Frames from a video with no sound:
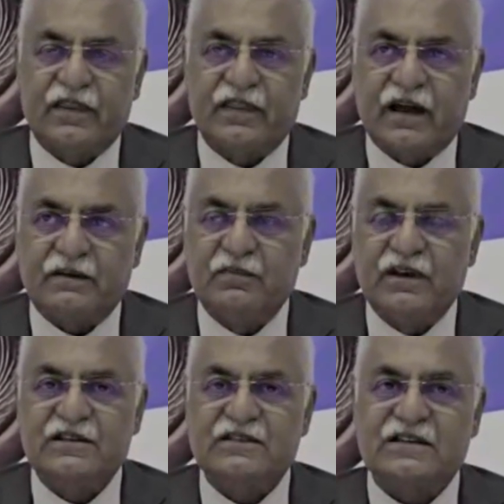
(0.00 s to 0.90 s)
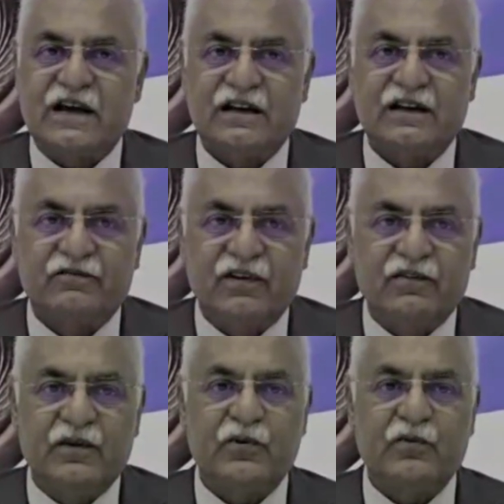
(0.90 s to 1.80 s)
That means that we
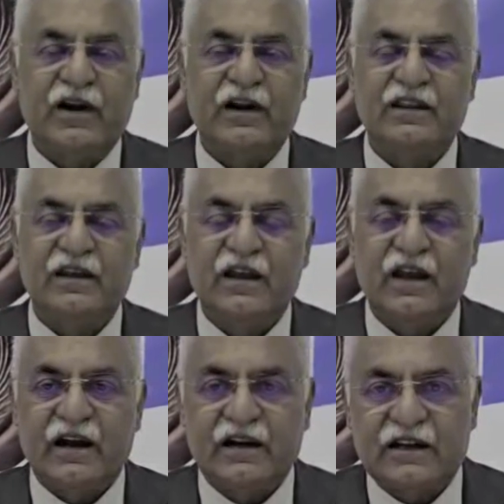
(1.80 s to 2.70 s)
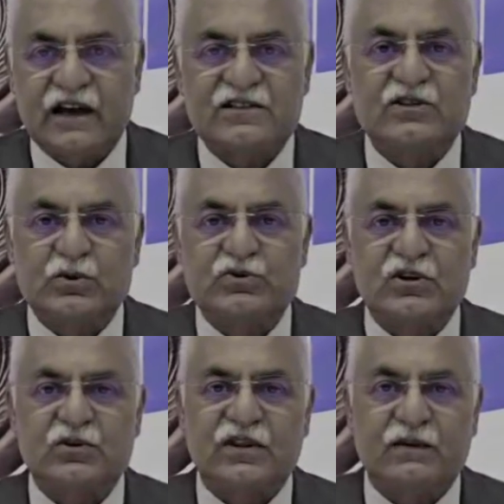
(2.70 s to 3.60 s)
will provide the entire
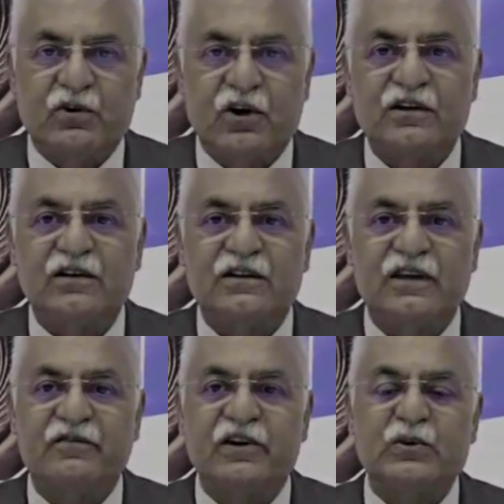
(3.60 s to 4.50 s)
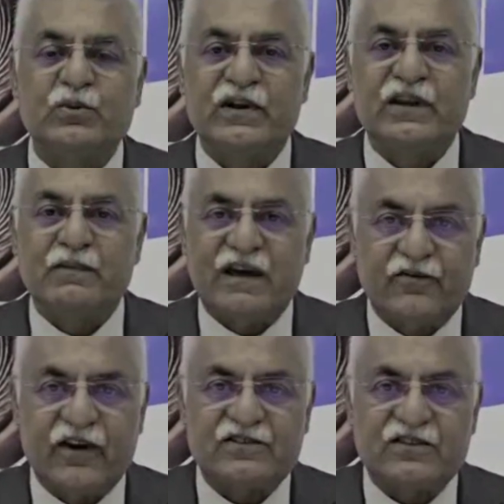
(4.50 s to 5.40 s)
solution to them, not give it to any
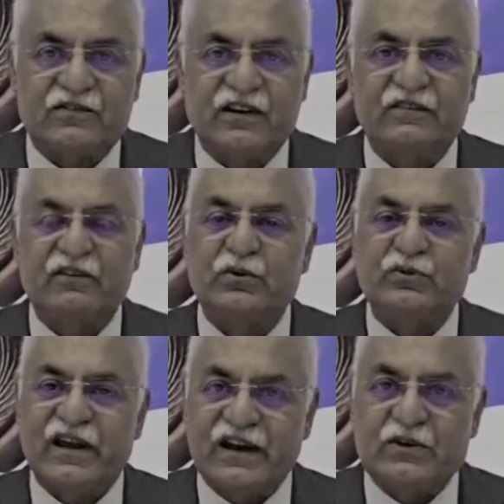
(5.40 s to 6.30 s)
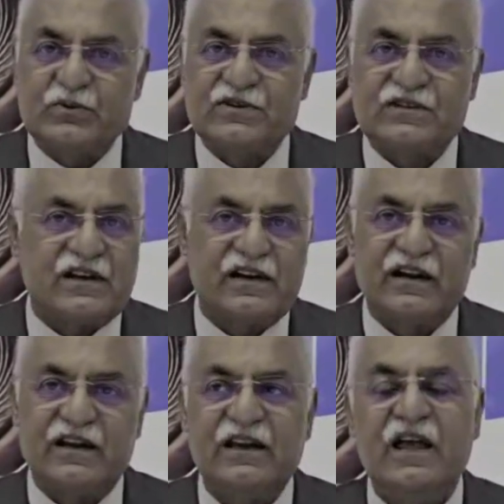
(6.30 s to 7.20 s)
manufacturer. We'll give it to the end users
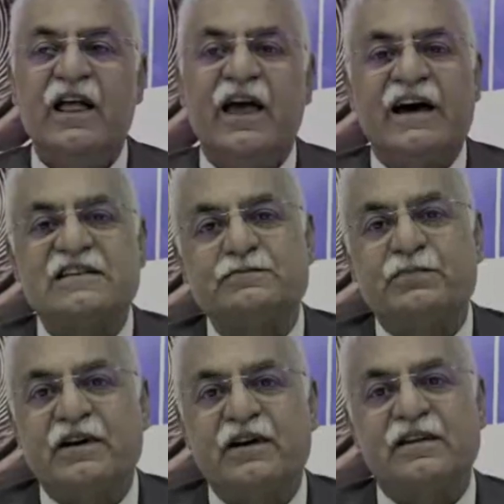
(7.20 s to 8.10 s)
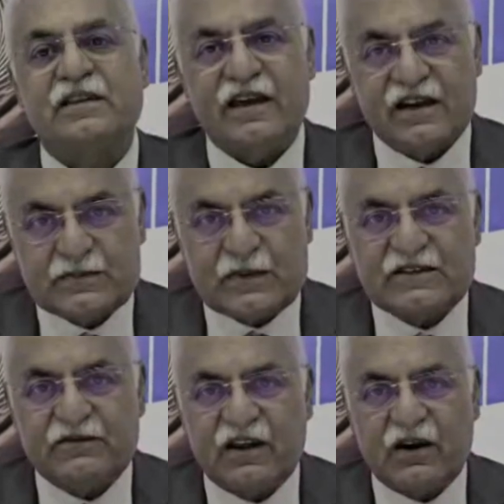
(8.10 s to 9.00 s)
directly as per their
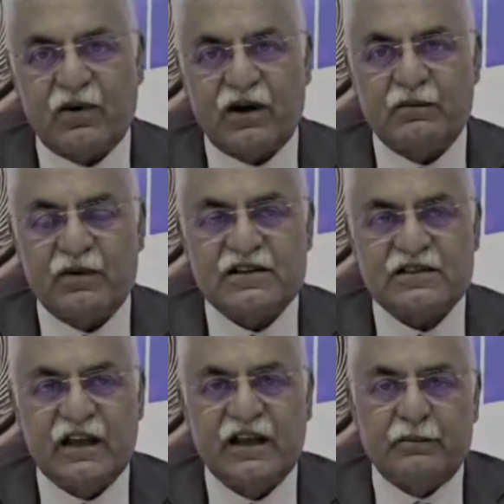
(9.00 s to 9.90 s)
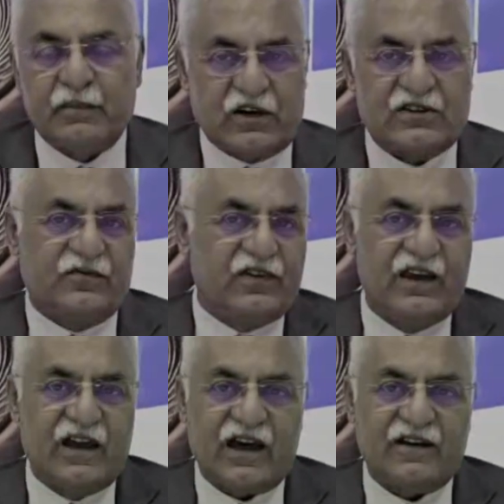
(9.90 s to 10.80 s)
specific requirements, because
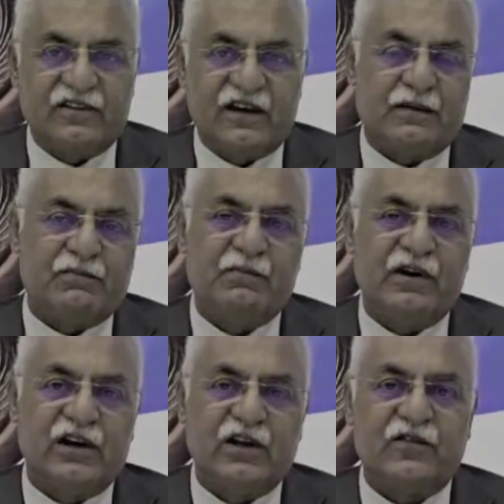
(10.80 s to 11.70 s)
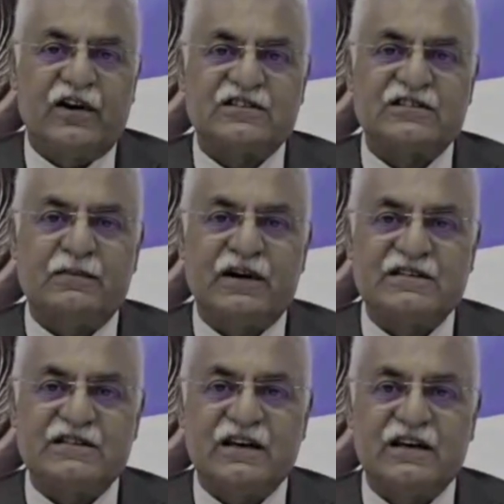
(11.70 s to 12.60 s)
we have the capability of
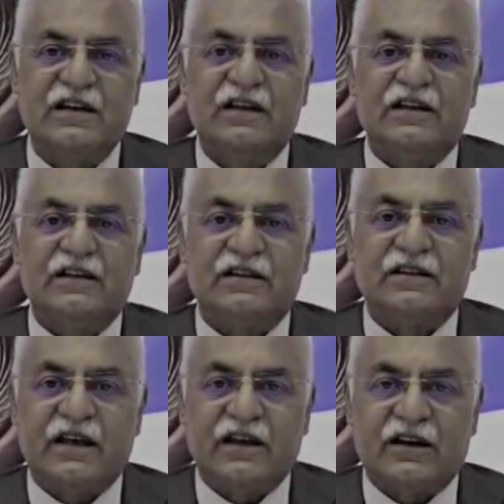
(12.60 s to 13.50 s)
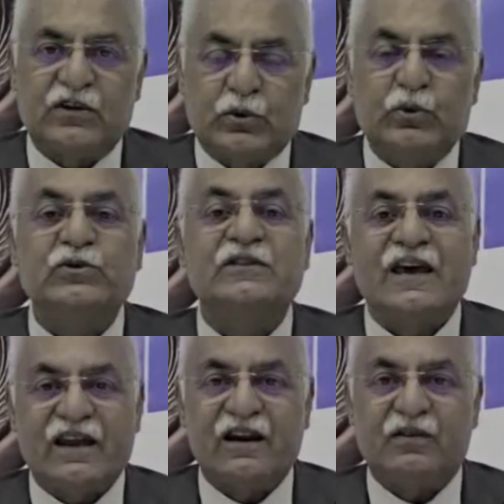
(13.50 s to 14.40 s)
customizing to
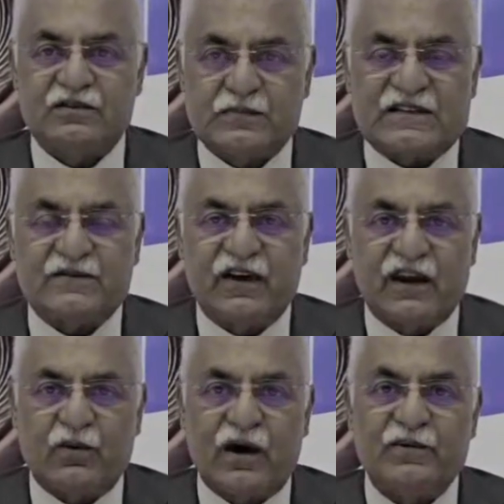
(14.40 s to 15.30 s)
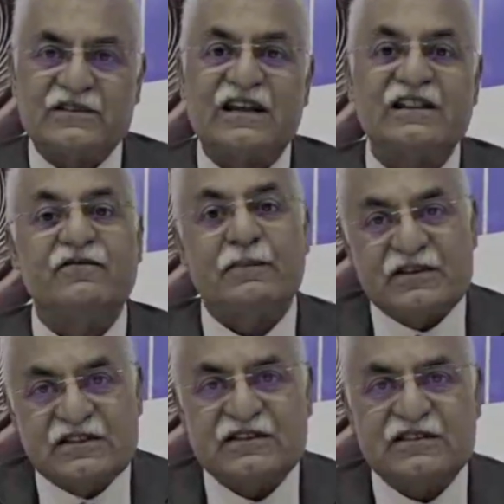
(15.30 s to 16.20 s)
their specific requirements and the
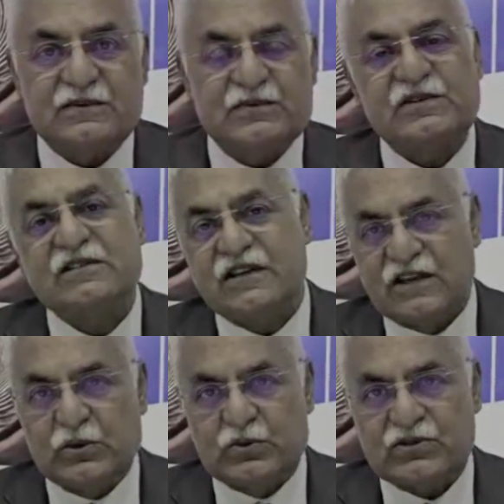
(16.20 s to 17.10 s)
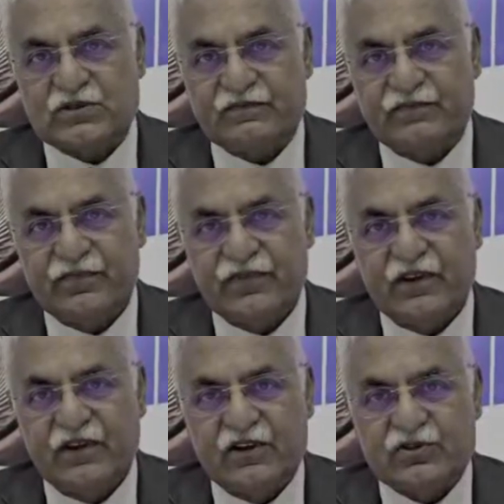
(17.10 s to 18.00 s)
weapon systems which they use,
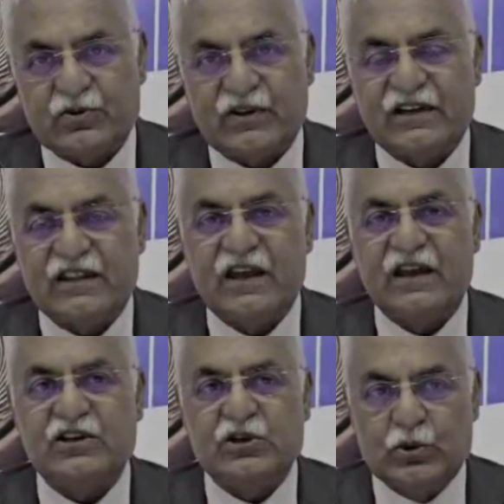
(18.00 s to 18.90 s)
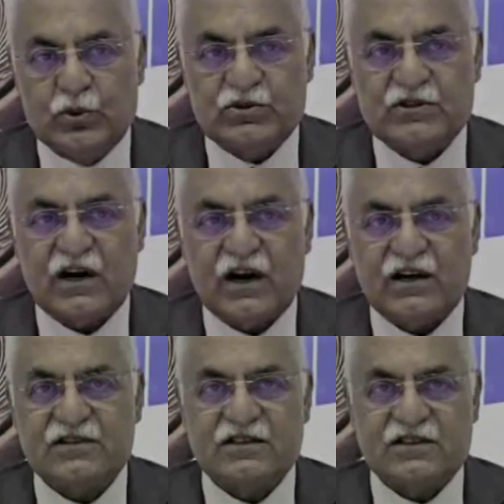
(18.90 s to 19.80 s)
so that they can use
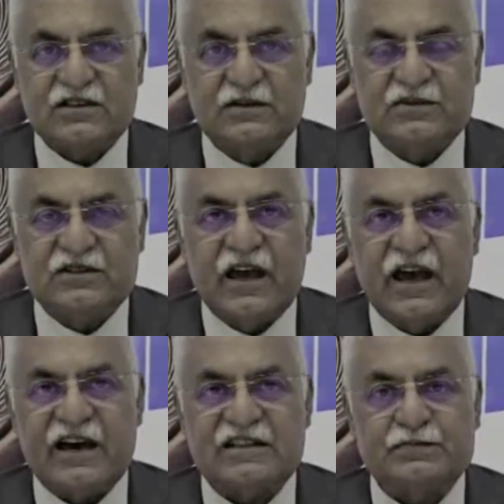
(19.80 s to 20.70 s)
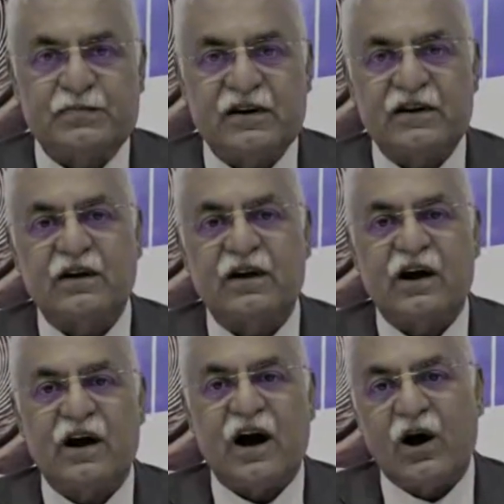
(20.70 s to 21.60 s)
our systems as per
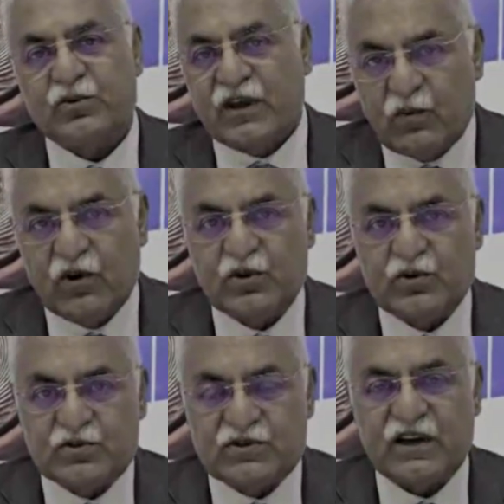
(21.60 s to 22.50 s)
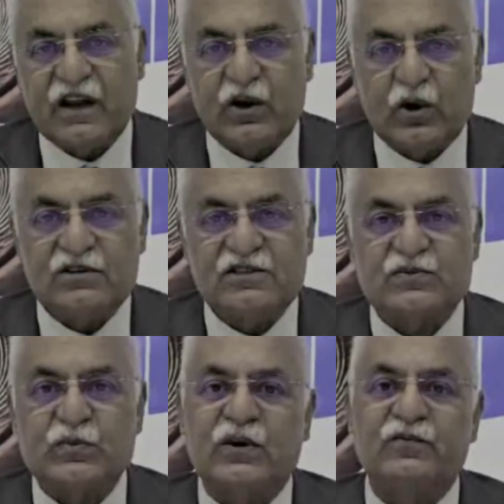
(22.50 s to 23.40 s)
how they want to use it and not
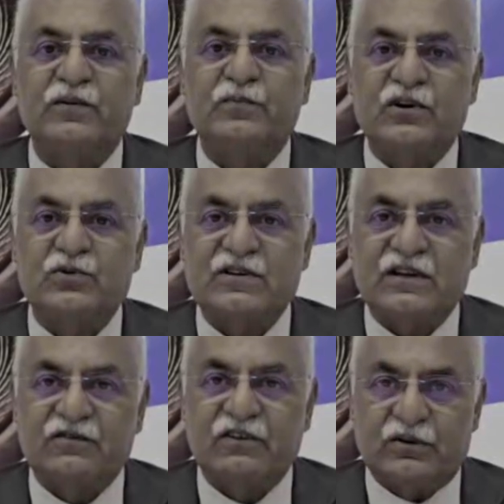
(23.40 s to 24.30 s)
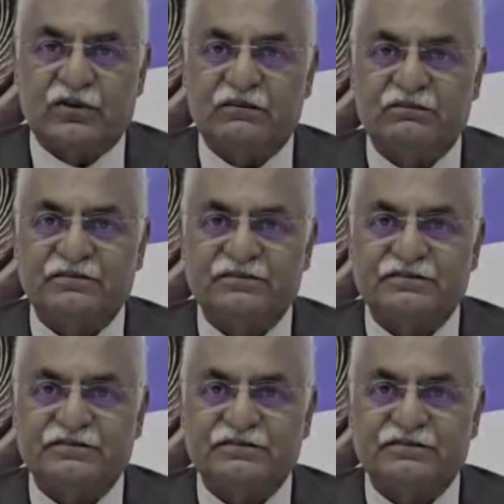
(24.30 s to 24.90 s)
just what we produce and give it to them.